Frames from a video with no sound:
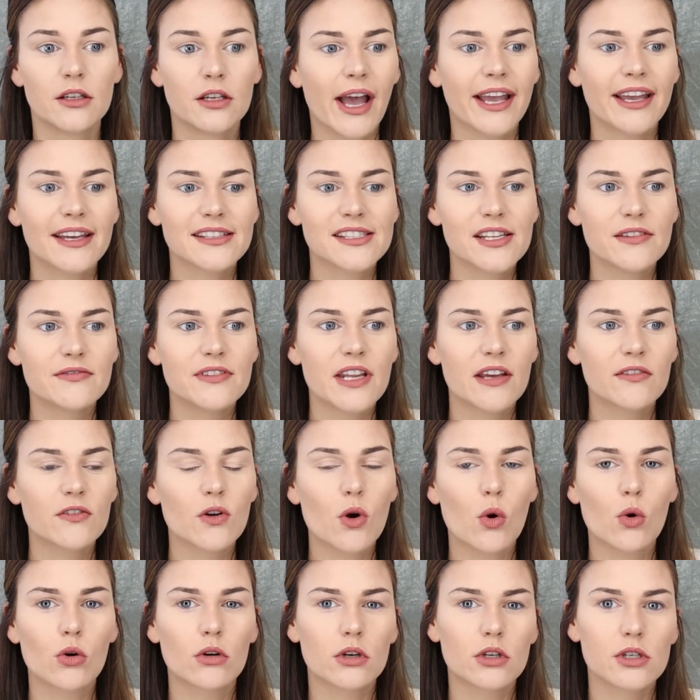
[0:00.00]
I guess I've never
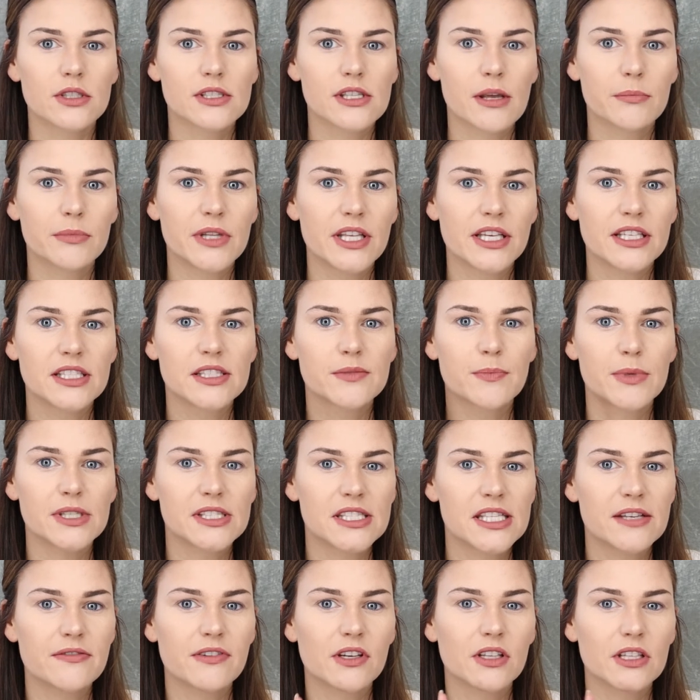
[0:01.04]
ordered something
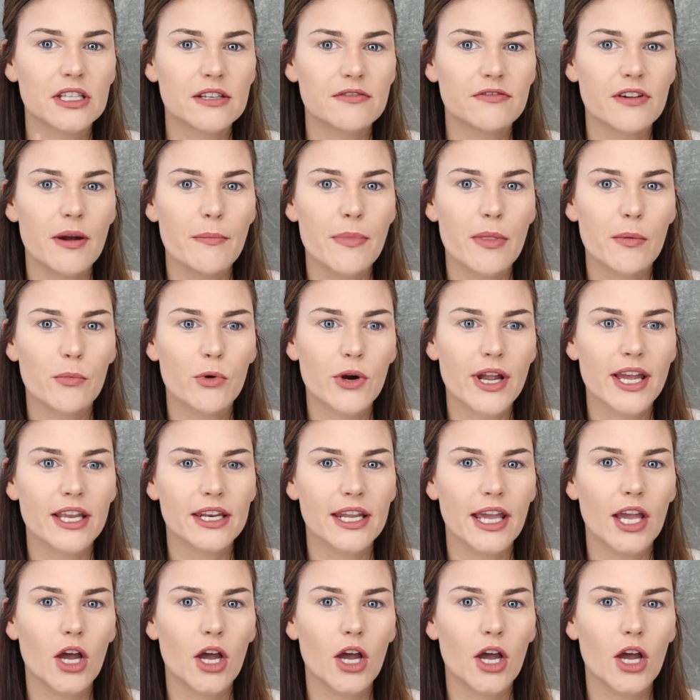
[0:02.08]
specifically from the brand.